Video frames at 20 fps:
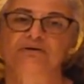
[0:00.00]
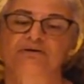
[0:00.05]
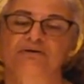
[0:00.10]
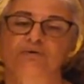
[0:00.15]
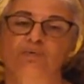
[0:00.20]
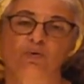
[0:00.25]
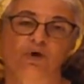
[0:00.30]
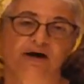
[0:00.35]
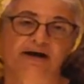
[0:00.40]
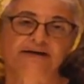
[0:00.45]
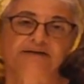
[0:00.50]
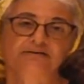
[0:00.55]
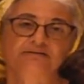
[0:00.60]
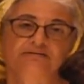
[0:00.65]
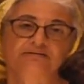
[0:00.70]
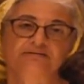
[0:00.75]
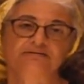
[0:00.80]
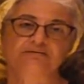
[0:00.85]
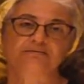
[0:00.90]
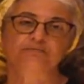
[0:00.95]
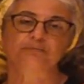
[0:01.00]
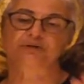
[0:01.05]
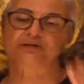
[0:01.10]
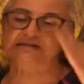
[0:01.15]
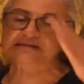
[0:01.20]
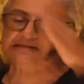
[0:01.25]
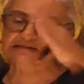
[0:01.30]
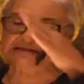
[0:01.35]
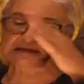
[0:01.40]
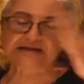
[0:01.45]
Why? Because
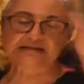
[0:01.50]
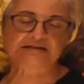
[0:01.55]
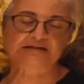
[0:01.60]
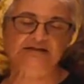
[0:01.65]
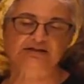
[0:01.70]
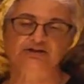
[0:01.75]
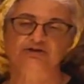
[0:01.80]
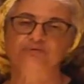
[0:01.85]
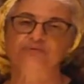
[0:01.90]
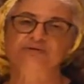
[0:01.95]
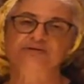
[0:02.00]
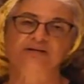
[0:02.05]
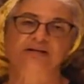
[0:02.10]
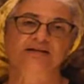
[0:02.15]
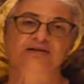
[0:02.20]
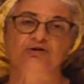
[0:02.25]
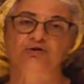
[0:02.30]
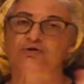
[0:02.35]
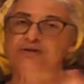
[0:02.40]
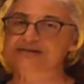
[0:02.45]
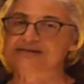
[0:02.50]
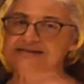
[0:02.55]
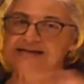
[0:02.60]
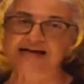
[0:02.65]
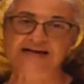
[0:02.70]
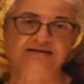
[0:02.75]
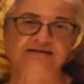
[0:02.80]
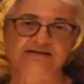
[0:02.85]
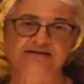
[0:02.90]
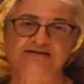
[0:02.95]
sine and cosine are
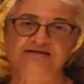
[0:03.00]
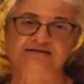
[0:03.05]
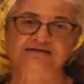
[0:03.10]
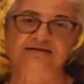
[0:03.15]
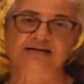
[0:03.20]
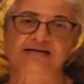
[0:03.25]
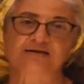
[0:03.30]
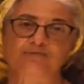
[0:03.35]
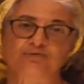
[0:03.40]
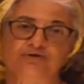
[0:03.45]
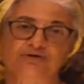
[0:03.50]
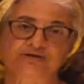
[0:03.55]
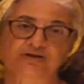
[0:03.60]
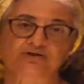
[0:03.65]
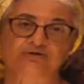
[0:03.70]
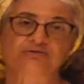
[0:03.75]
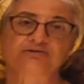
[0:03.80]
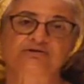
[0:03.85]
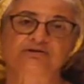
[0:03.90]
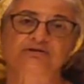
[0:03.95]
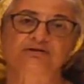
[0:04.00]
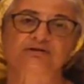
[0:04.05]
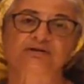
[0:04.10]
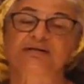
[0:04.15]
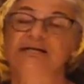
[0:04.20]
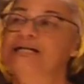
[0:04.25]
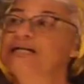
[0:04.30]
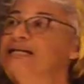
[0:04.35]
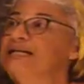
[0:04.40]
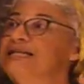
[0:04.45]
exactly the same result,
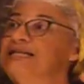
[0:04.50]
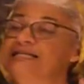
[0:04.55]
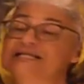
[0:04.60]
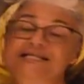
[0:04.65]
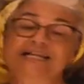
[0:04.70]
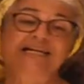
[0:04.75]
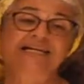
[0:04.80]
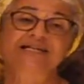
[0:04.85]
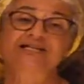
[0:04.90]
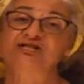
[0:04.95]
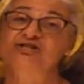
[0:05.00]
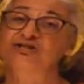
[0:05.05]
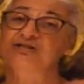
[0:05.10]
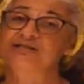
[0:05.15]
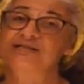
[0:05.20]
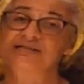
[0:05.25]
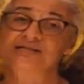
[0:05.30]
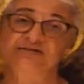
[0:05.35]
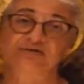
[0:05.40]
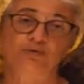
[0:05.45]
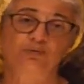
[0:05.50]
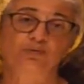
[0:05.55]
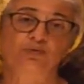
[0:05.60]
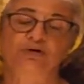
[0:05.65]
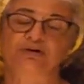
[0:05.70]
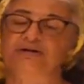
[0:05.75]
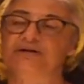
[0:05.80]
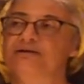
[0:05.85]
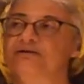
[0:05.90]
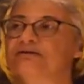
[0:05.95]
and the tangent is a 1.